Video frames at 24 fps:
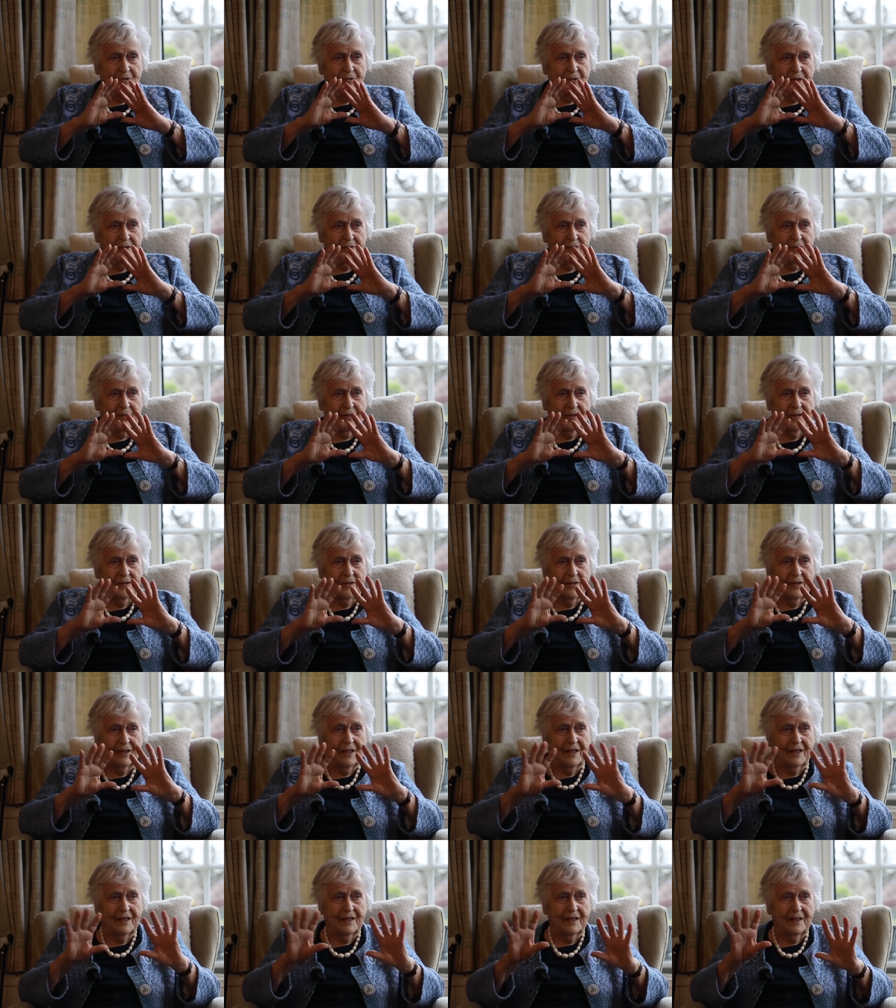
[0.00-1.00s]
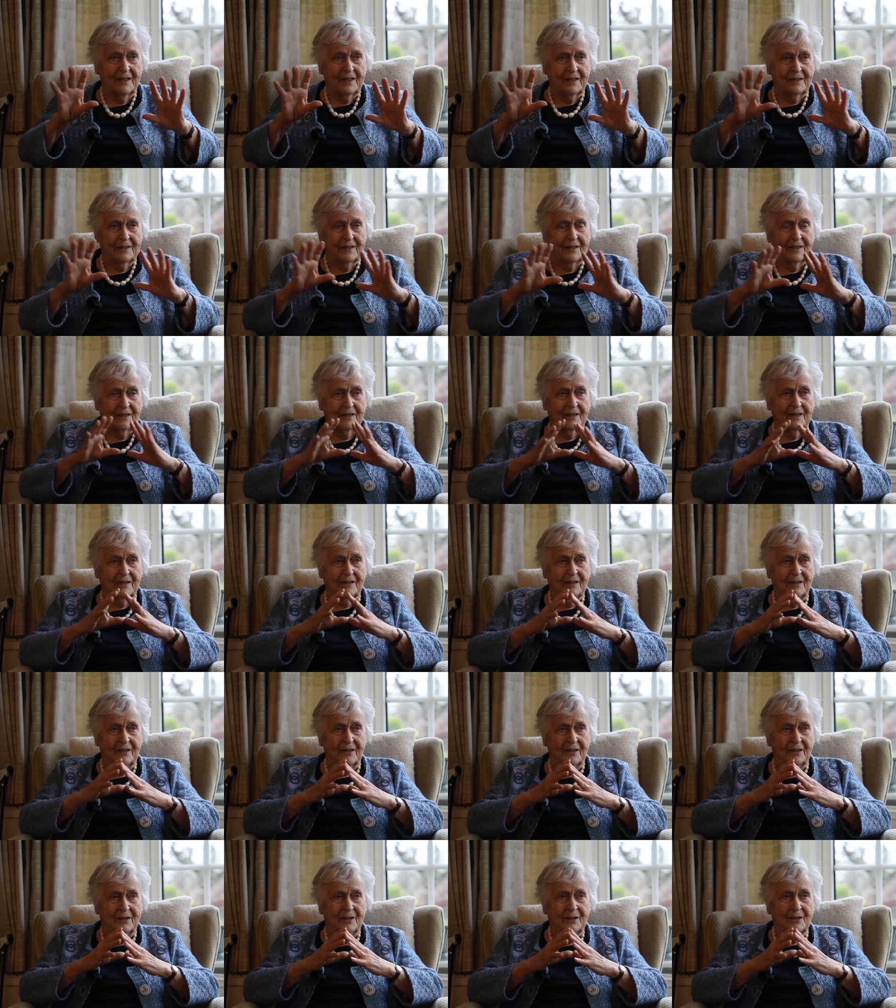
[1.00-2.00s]
just these
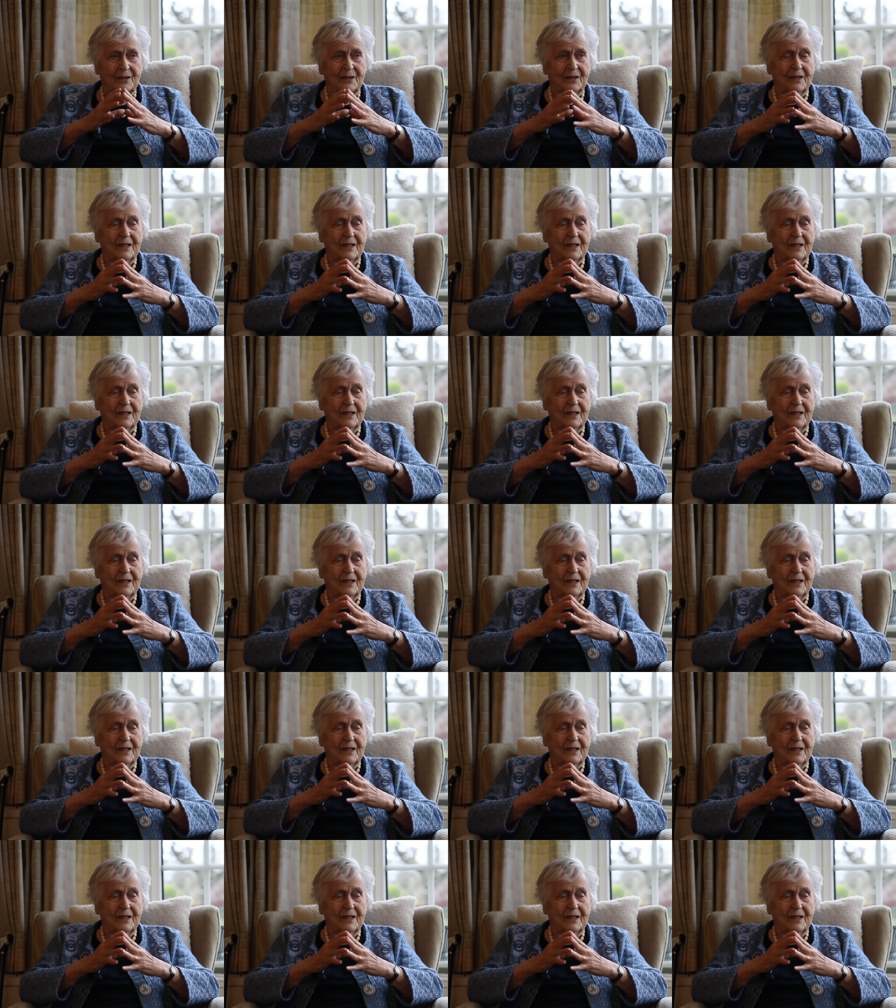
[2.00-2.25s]
glaring